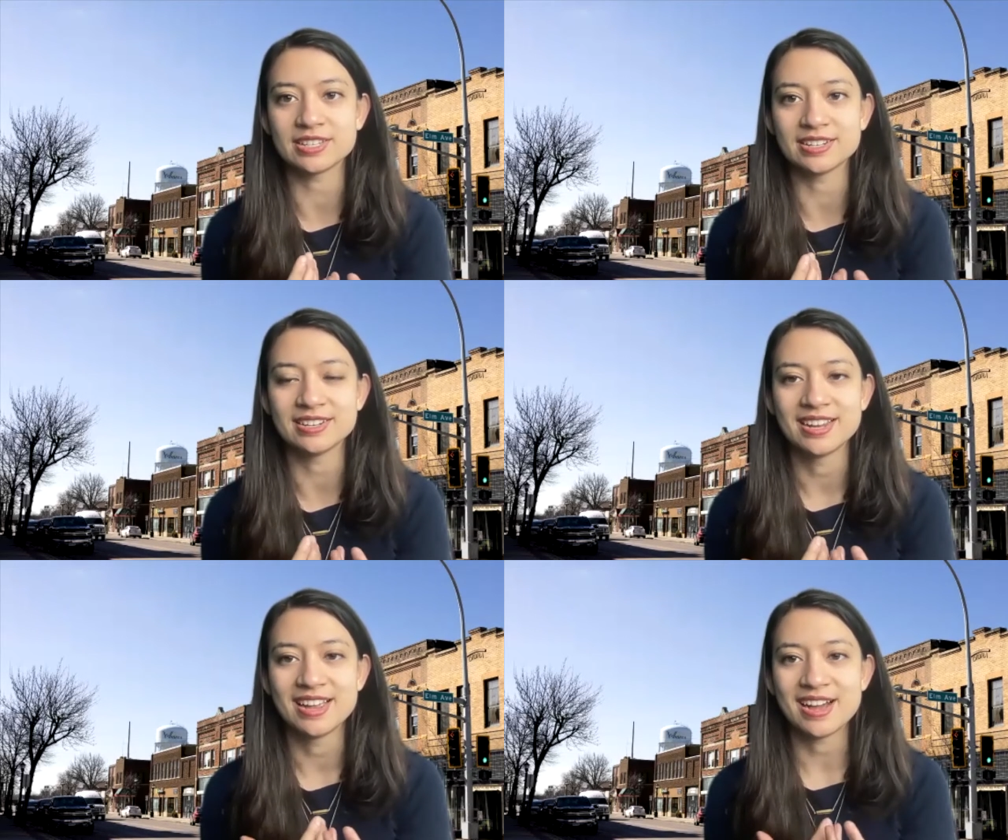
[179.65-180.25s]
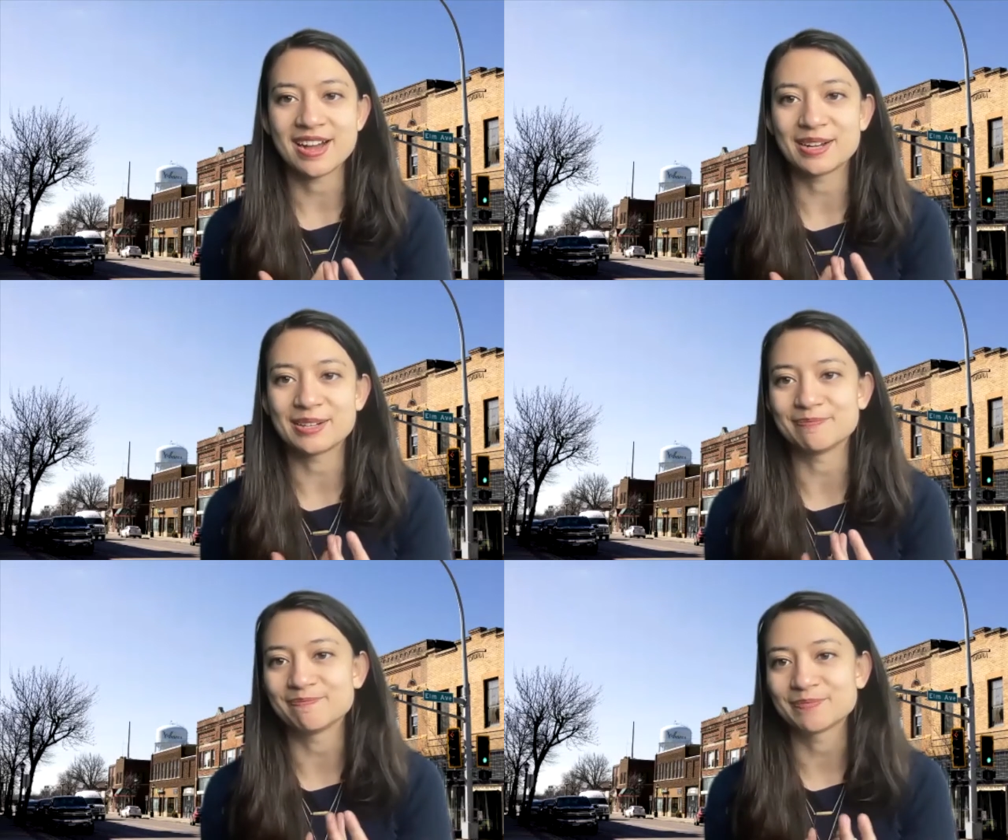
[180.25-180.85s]
And,
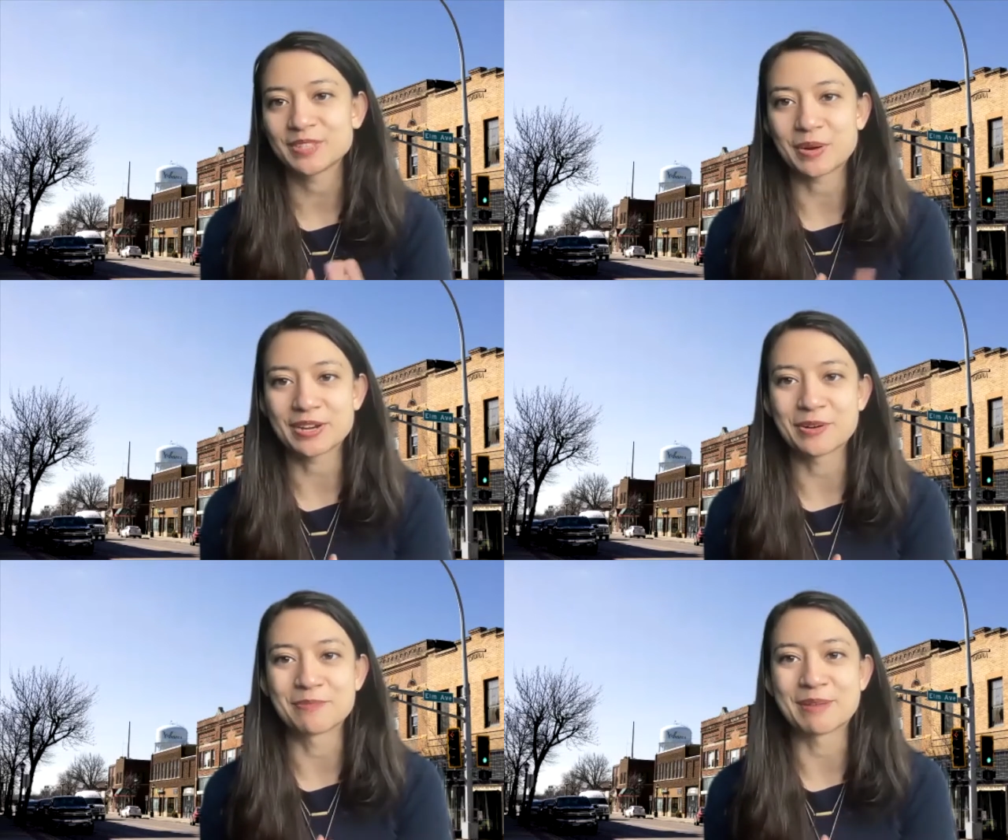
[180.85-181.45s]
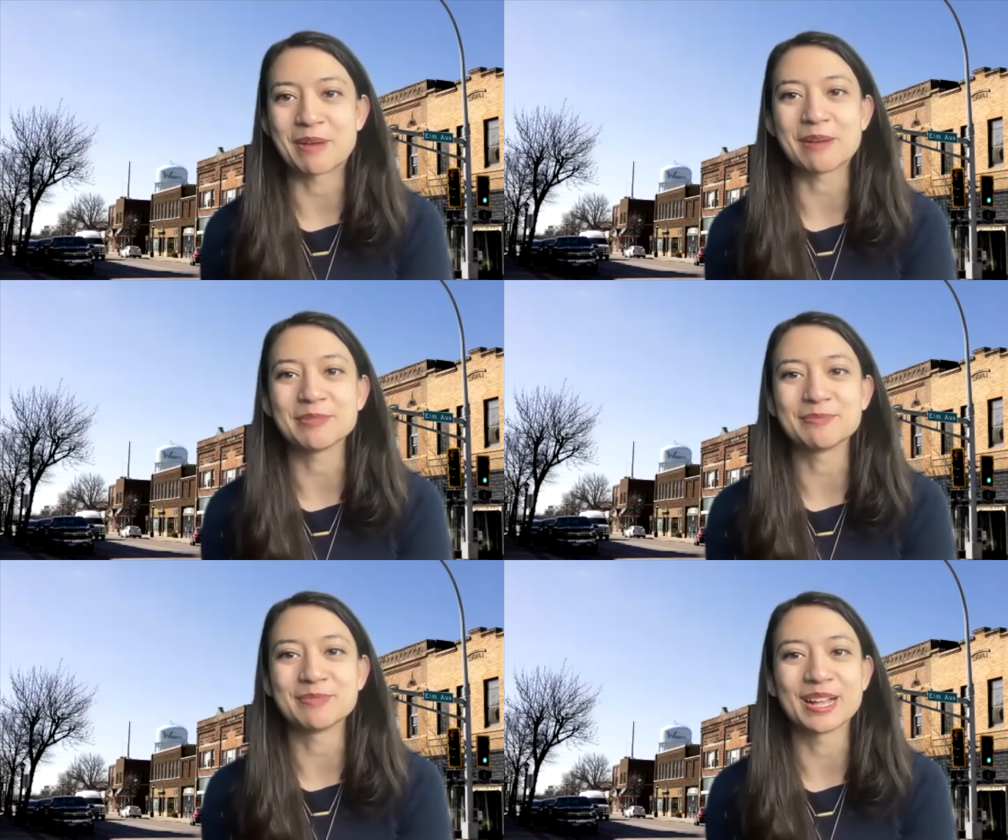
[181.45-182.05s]
I know my mom
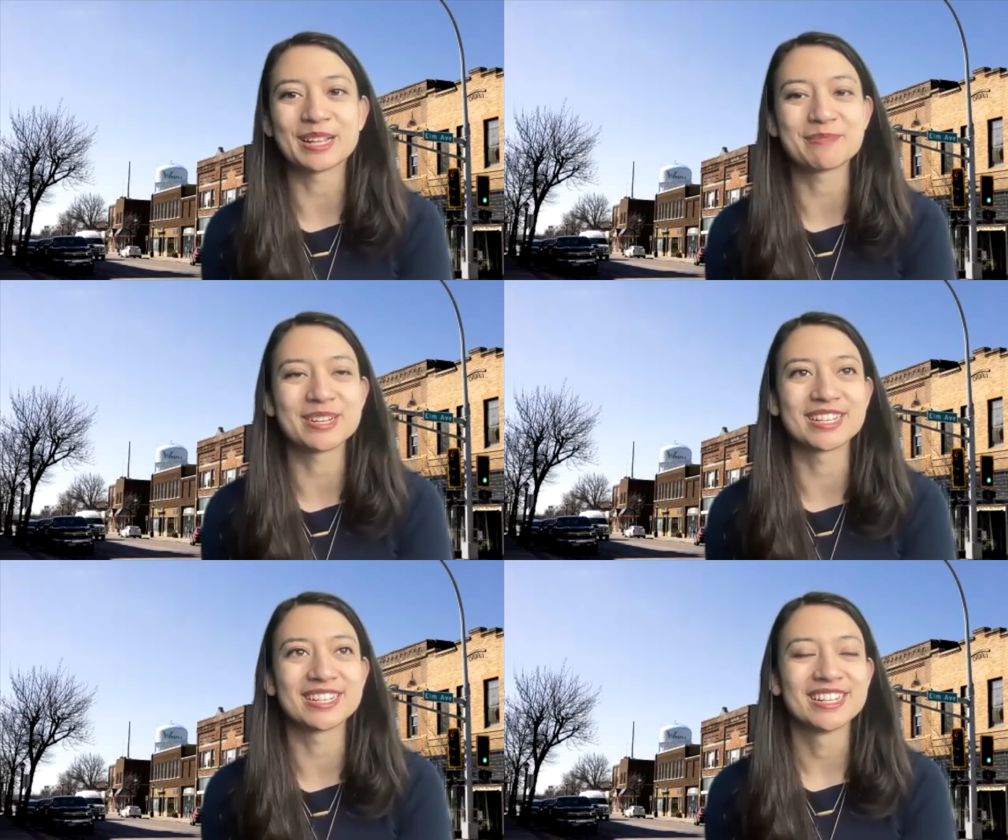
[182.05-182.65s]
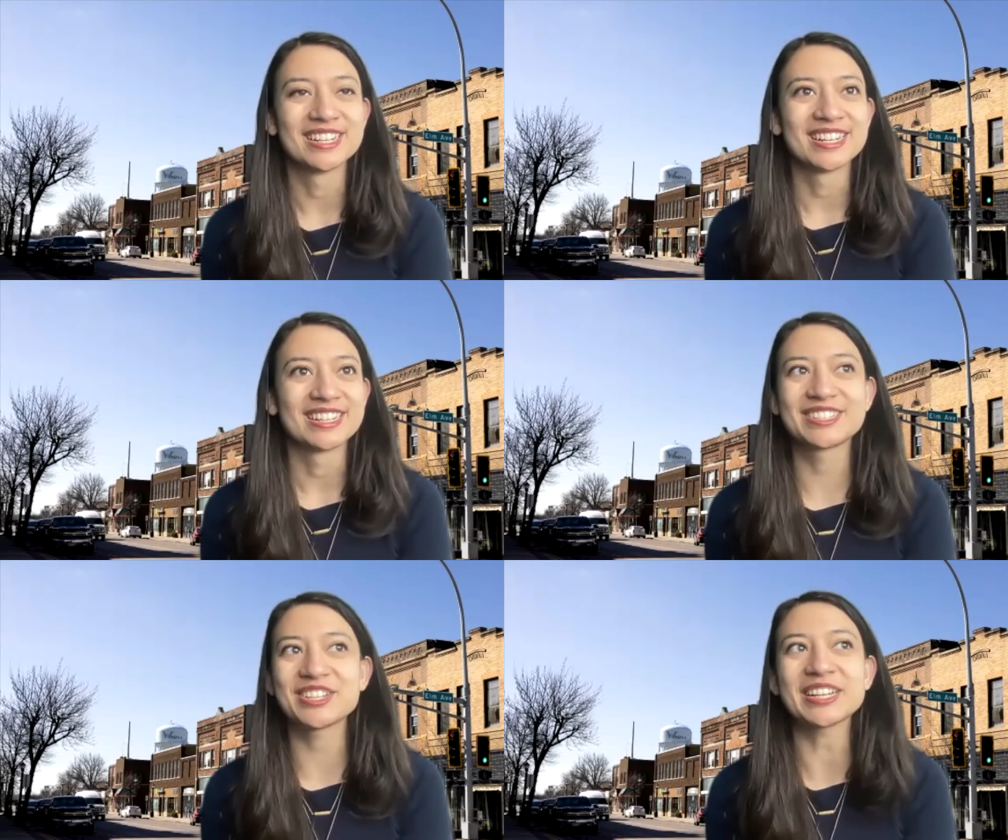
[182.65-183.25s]
has been telling me to
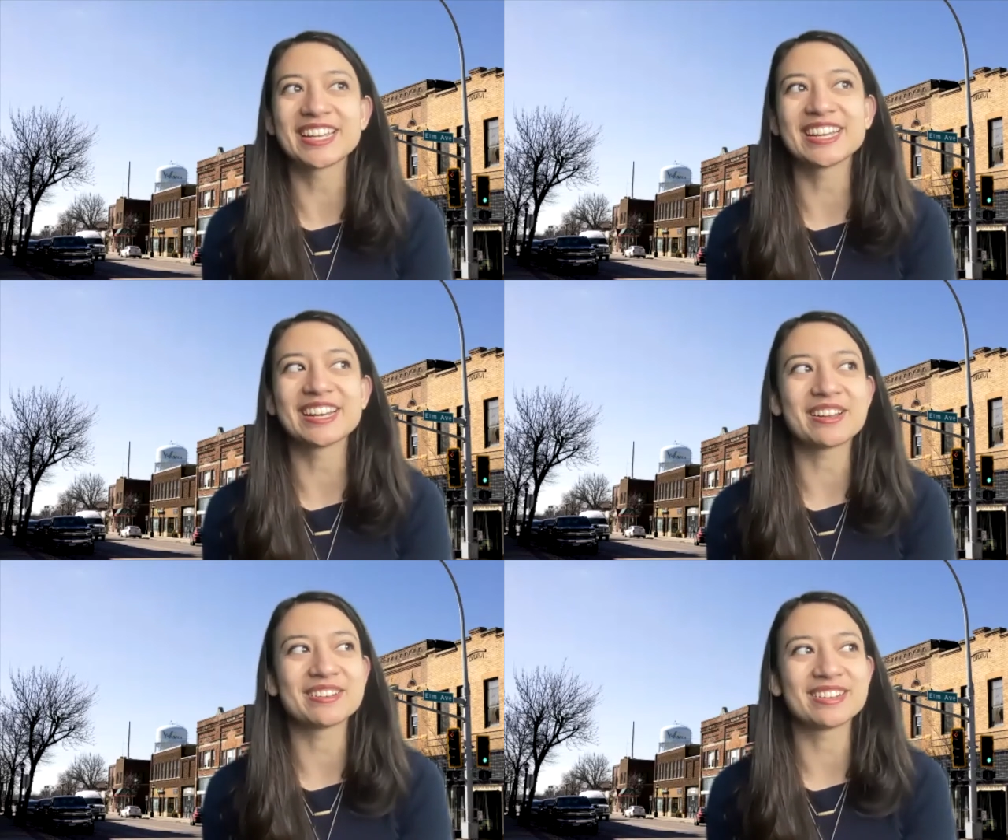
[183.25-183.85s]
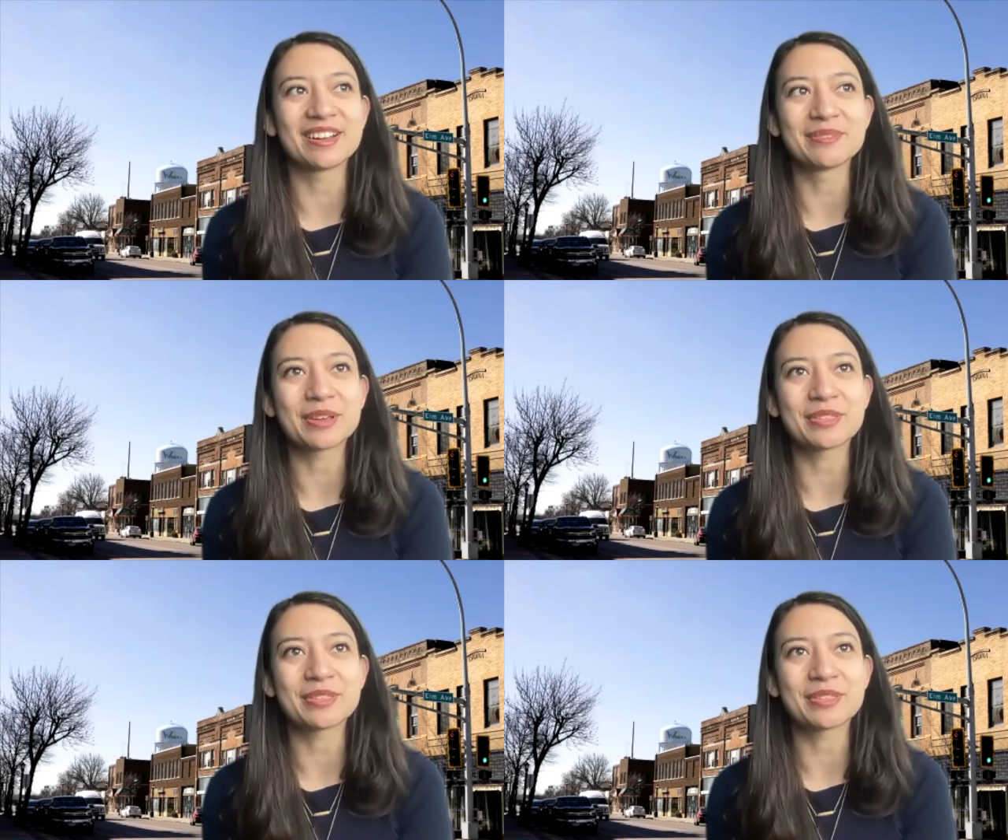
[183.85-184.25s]
checking in on whether